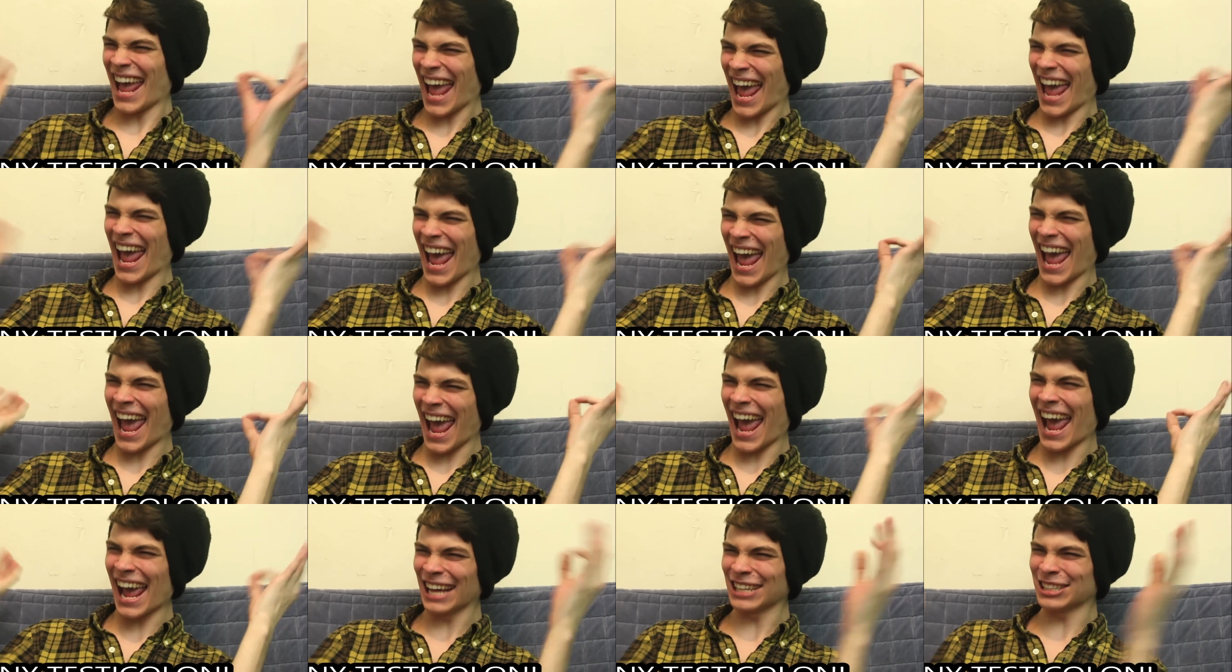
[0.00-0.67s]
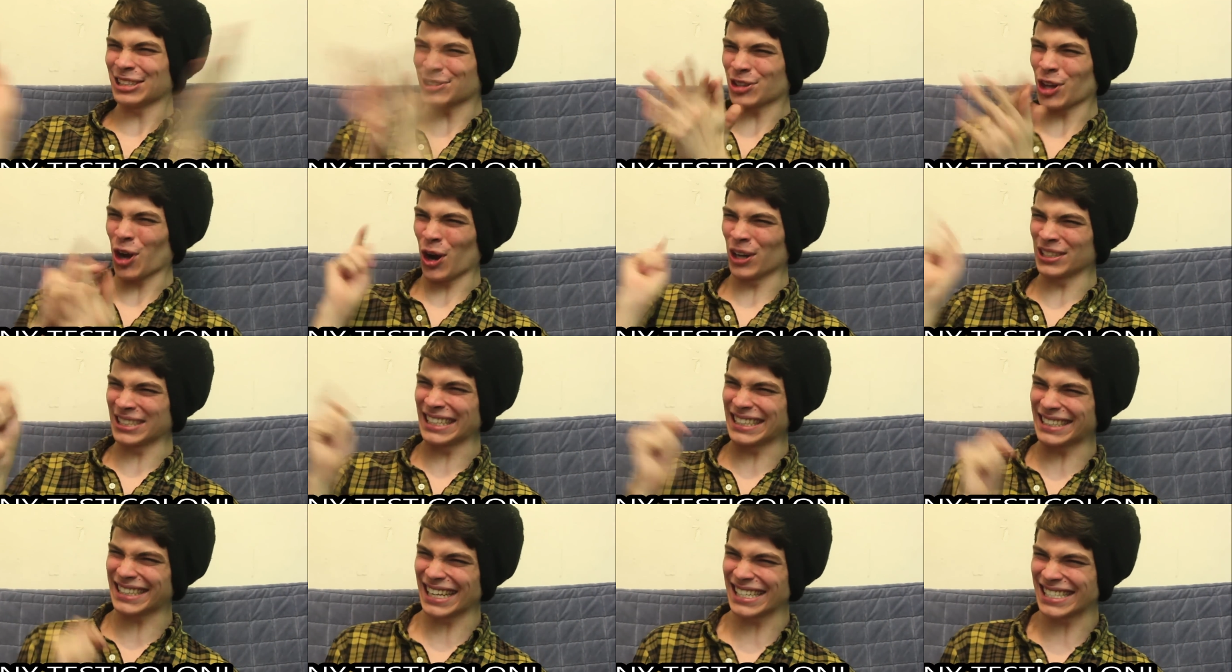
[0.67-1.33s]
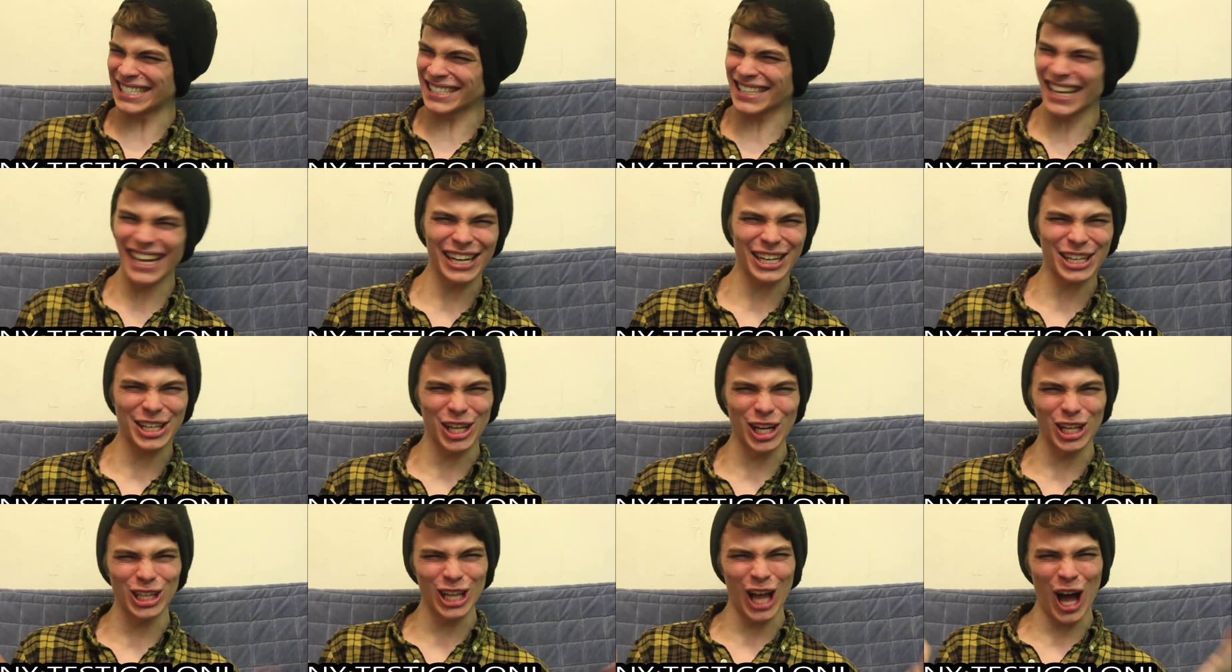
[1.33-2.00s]
Hey, Tony, the stick, you
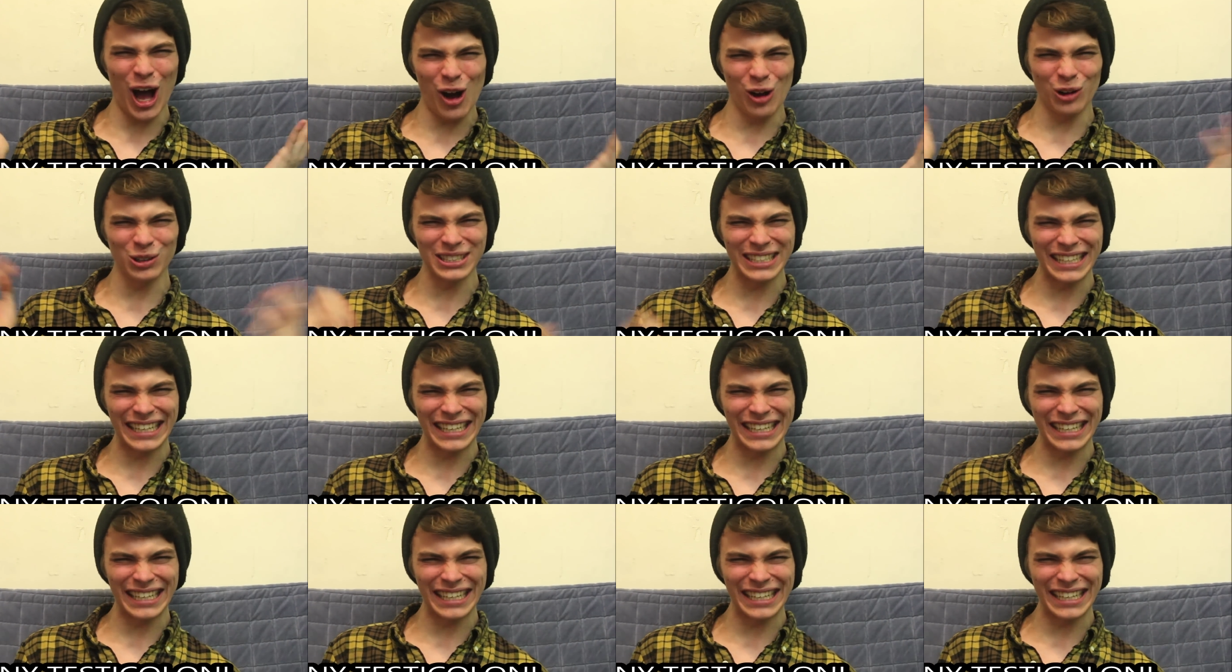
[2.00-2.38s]
love